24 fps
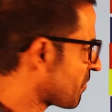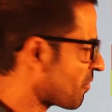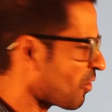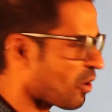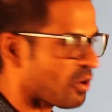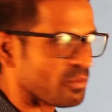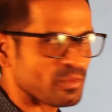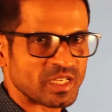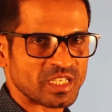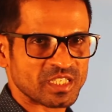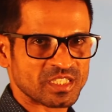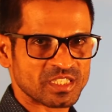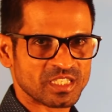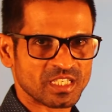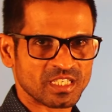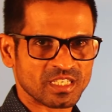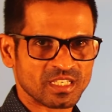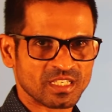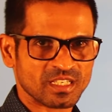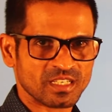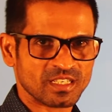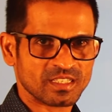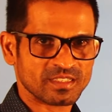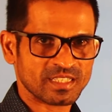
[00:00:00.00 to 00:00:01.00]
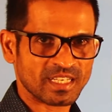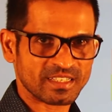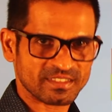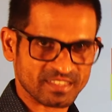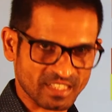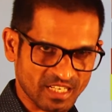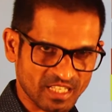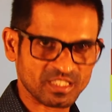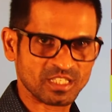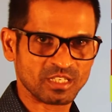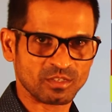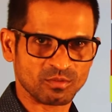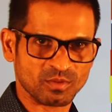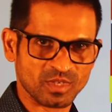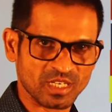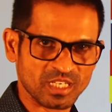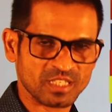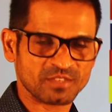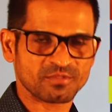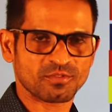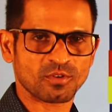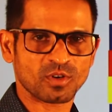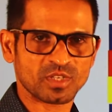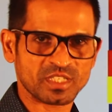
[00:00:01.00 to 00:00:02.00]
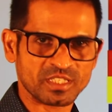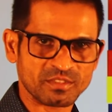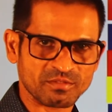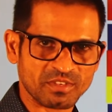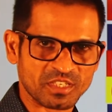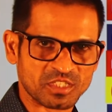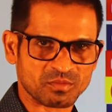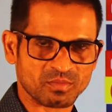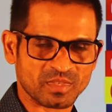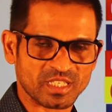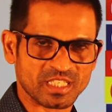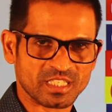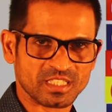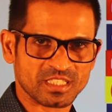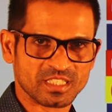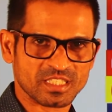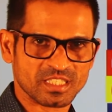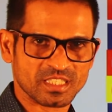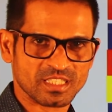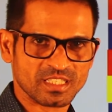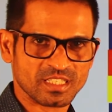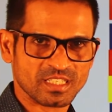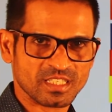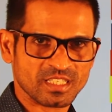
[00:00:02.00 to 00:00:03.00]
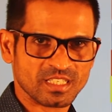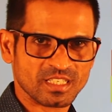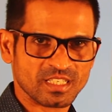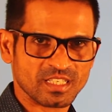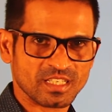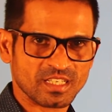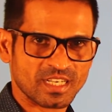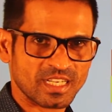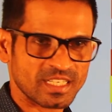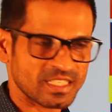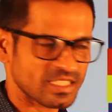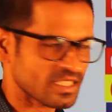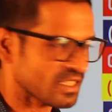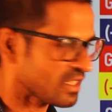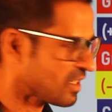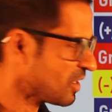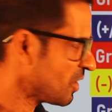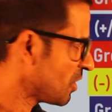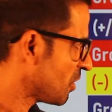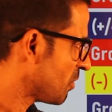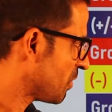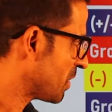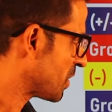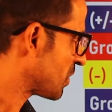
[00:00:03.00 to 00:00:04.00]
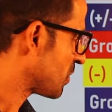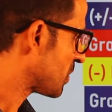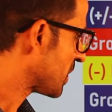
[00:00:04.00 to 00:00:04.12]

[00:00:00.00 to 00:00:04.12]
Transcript: formation, that's another word for investment, right? When you